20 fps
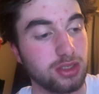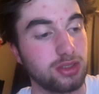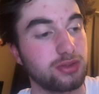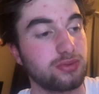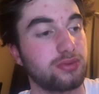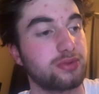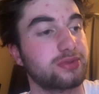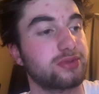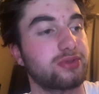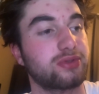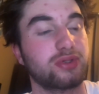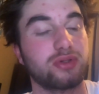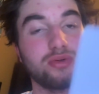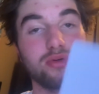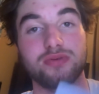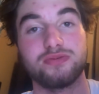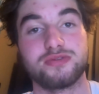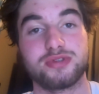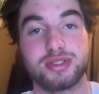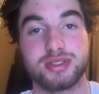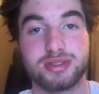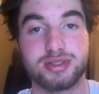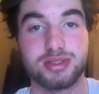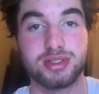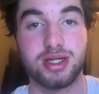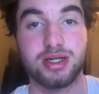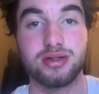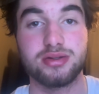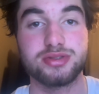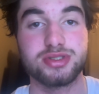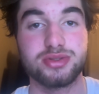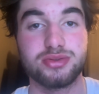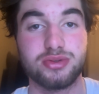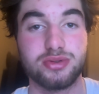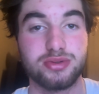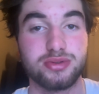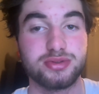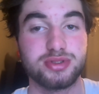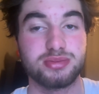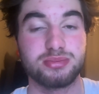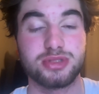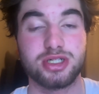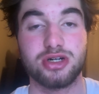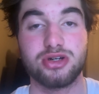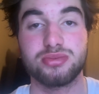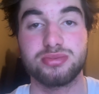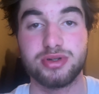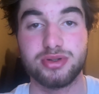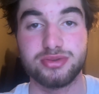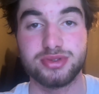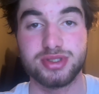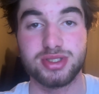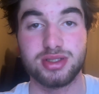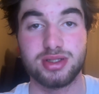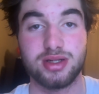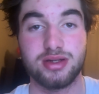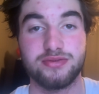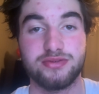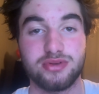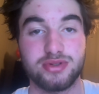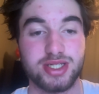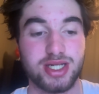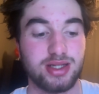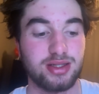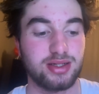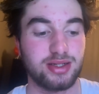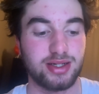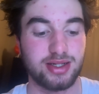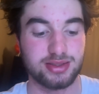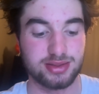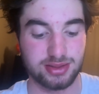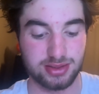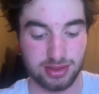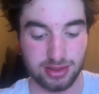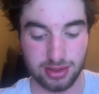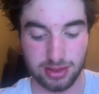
We're gonna go over this. I also ordered some car parts tonight for Tallahassee.